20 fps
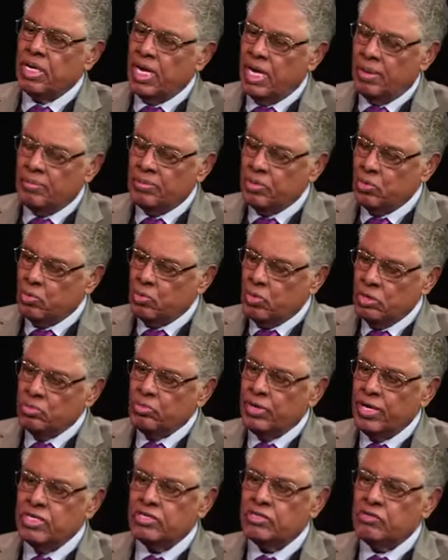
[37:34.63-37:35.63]
that happened to one
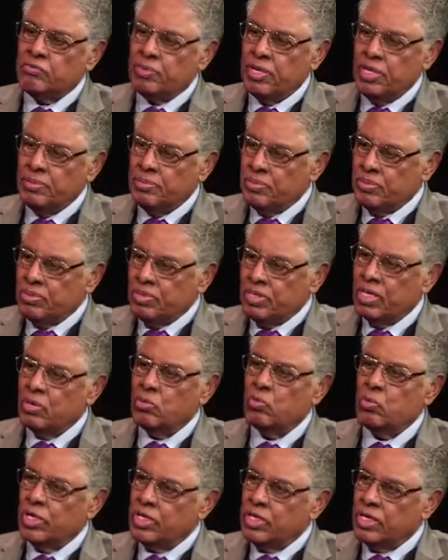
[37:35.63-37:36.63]
race of people
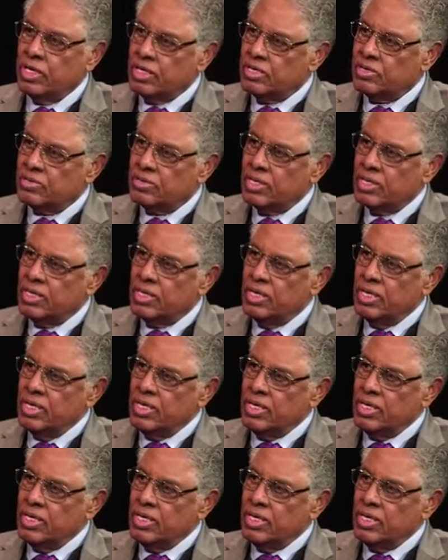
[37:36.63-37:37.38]
in one country,